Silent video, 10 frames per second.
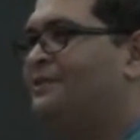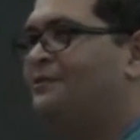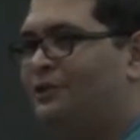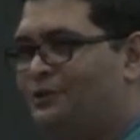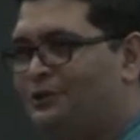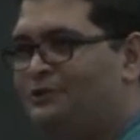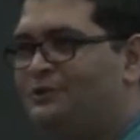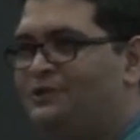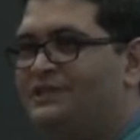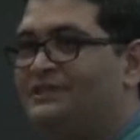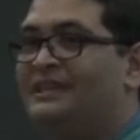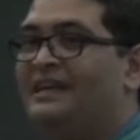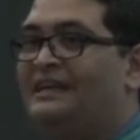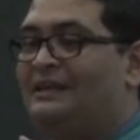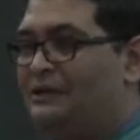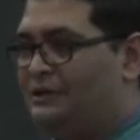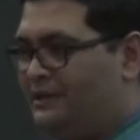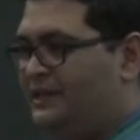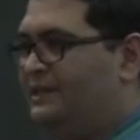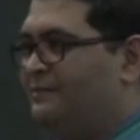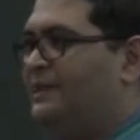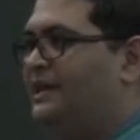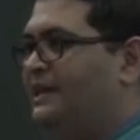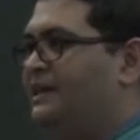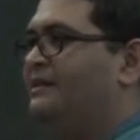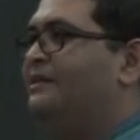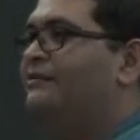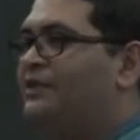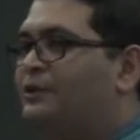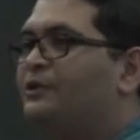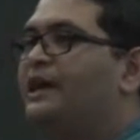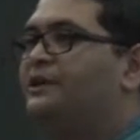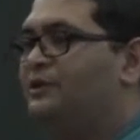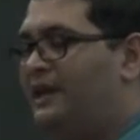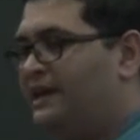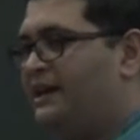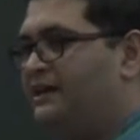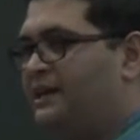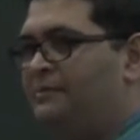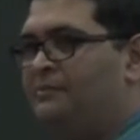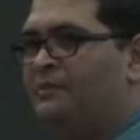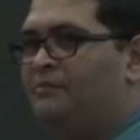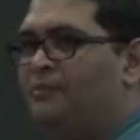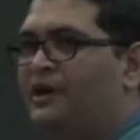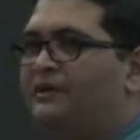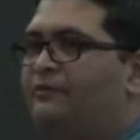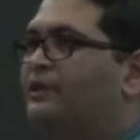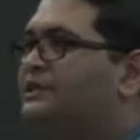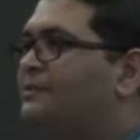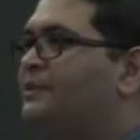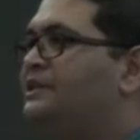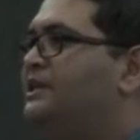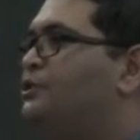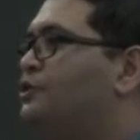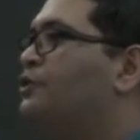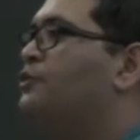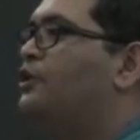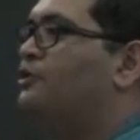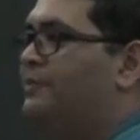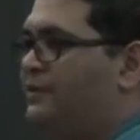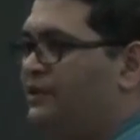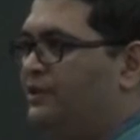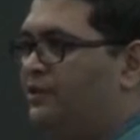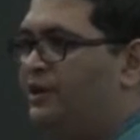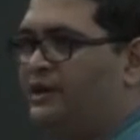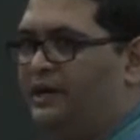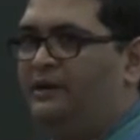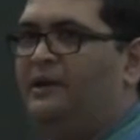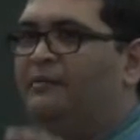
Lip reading: For those users, tell them that, hey, we know that you like our game, but for some reason you don't want to pay for the content.